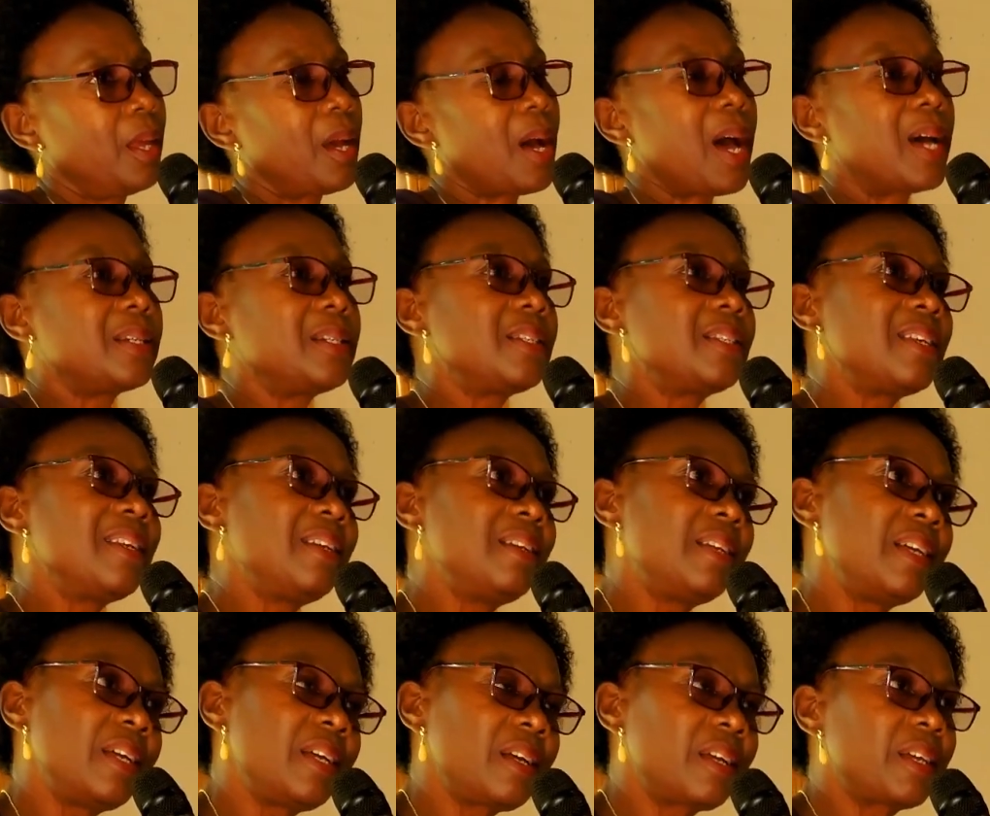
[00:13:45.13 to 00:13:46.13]
and
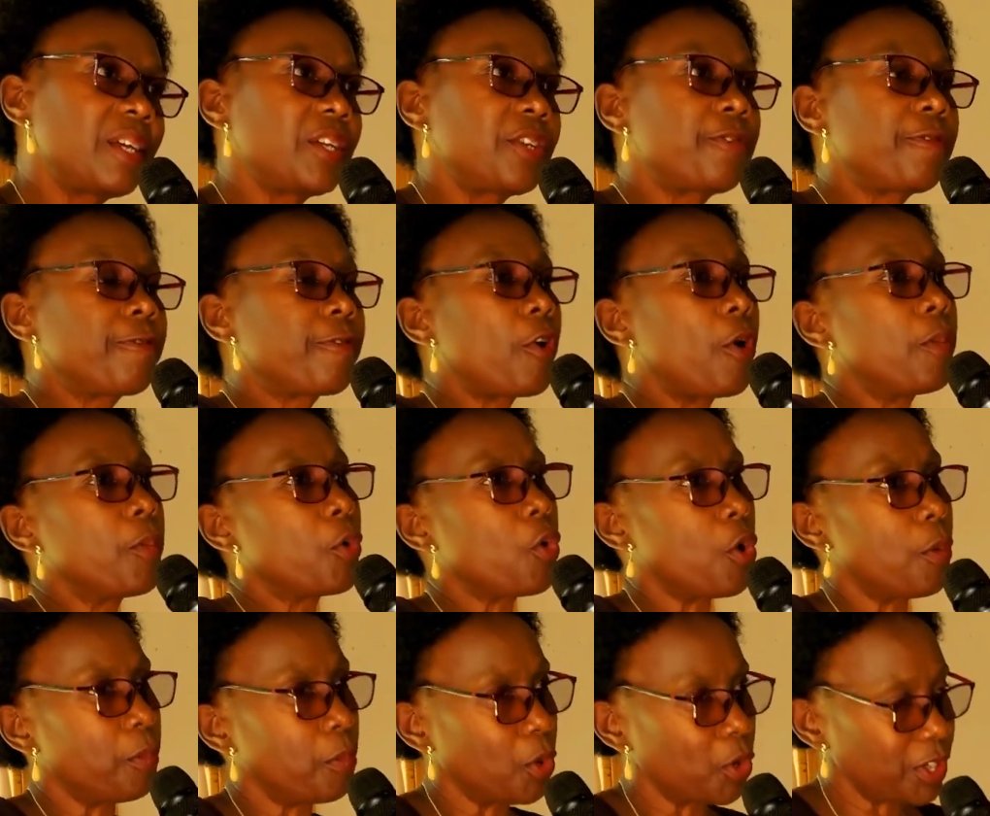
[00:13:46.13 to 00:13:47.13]
delink it from
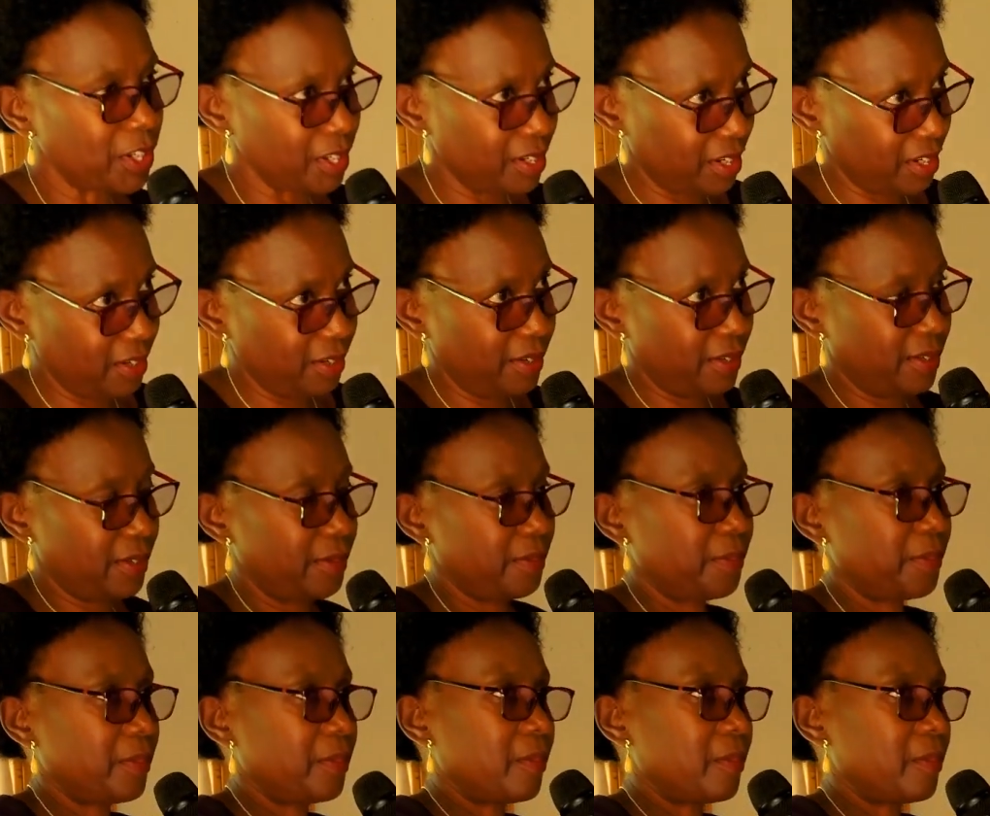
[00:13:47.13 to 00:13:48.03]
commodities.